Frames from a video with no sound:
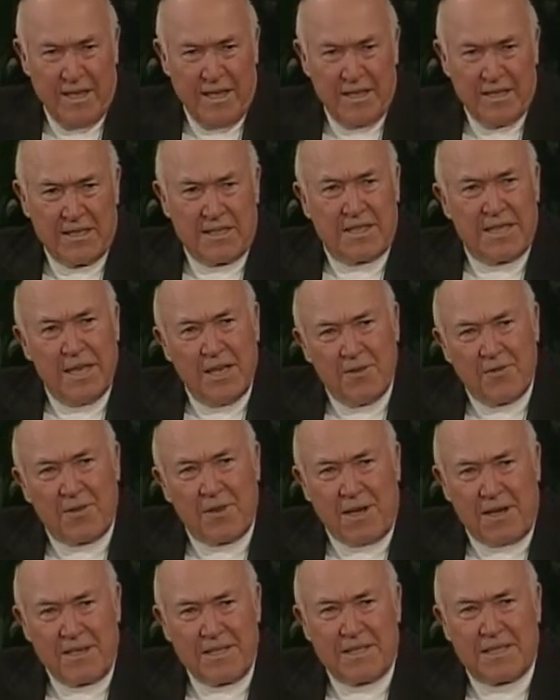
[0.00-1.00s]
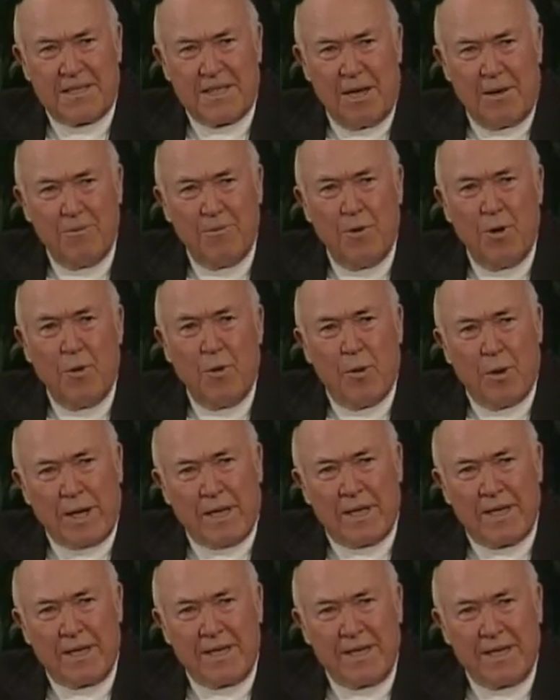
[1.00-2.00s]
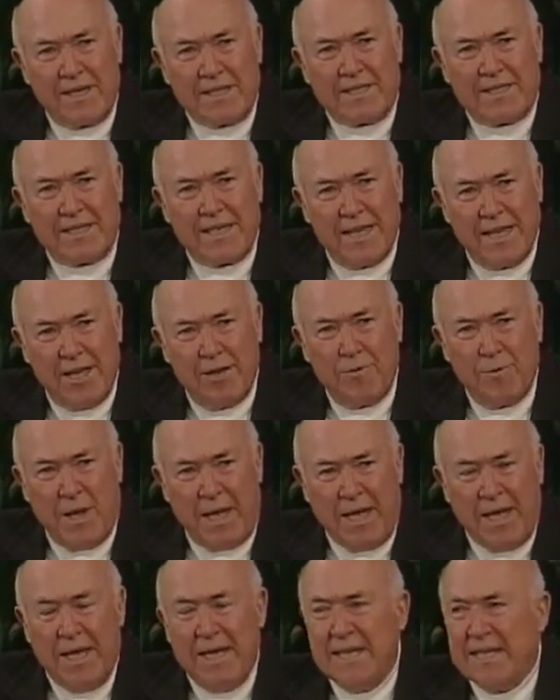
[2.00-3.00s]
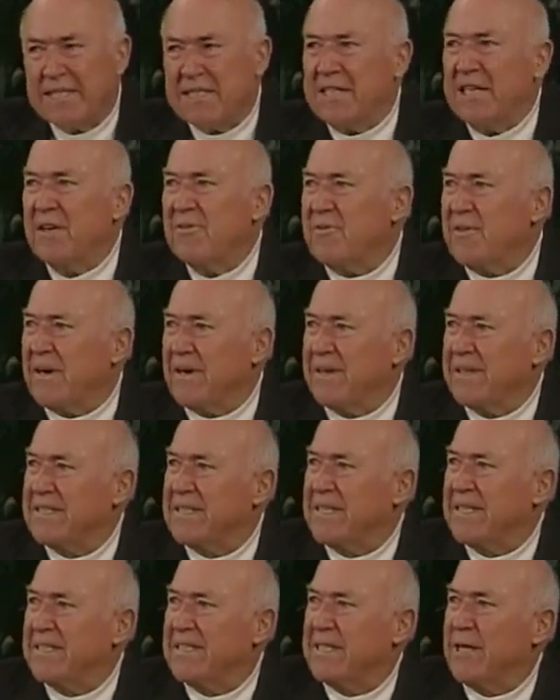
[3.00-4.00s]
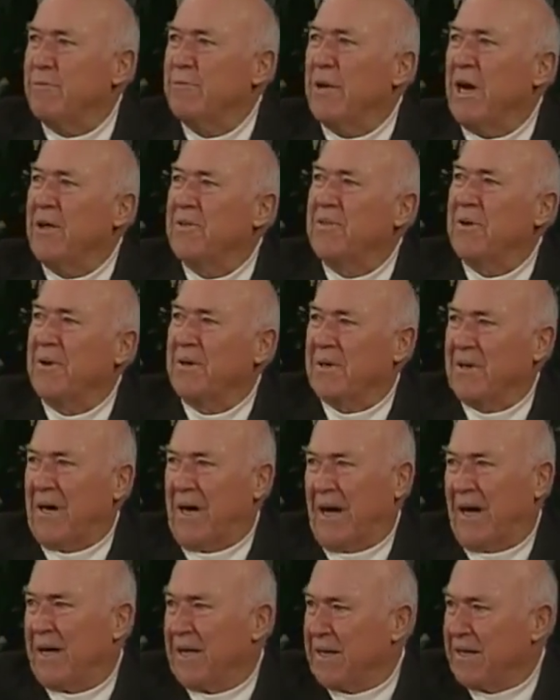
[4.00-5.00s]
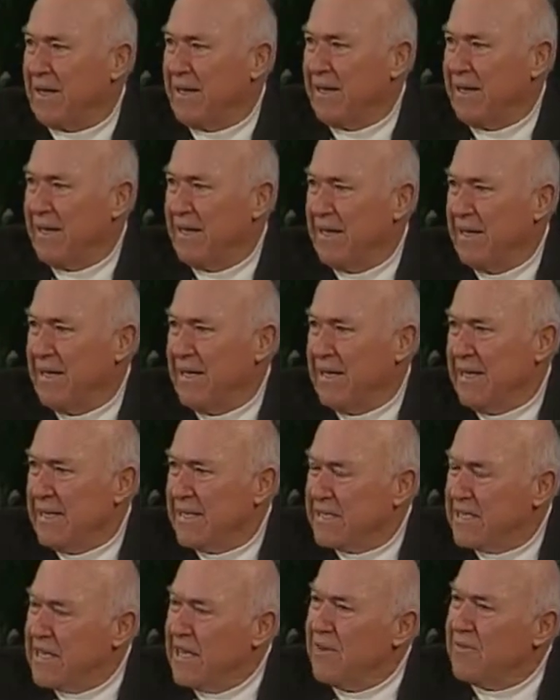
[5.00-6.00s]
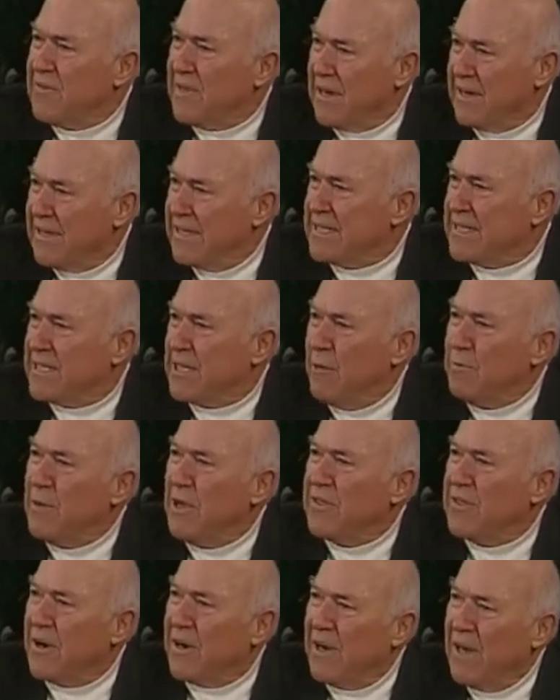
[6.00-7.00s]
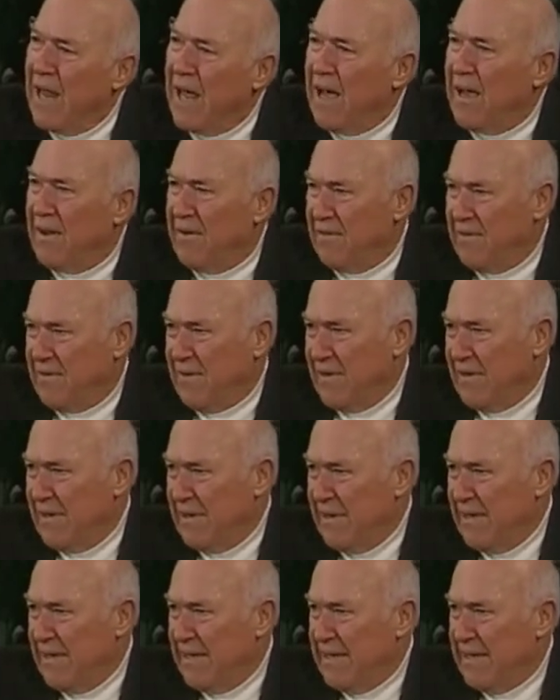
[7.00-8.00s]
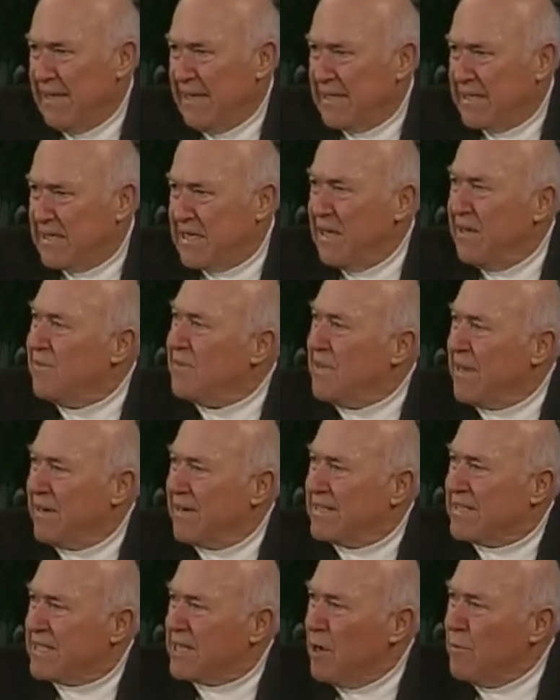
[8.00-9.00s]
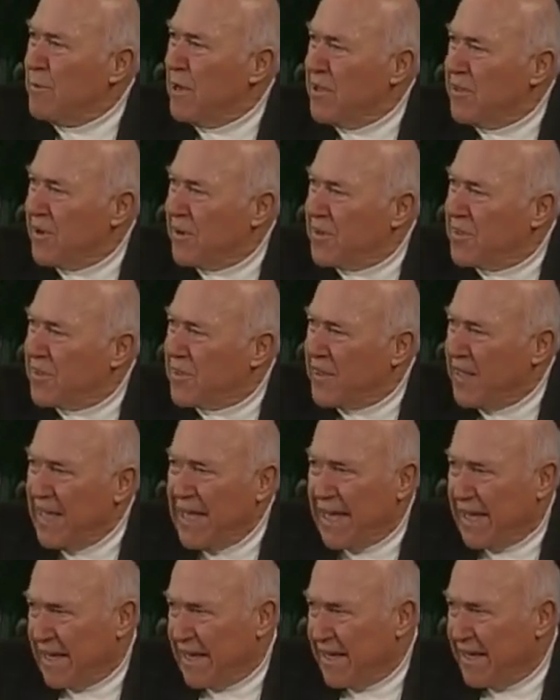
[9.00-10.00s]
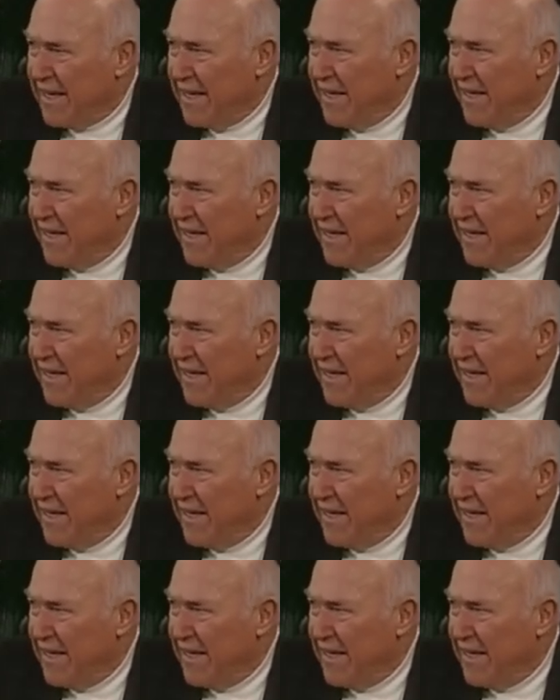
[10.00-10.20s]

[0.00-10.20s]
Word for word: See if there is some wickedness in me. See if there is some other God. See if there is some other love. See if there is some other thing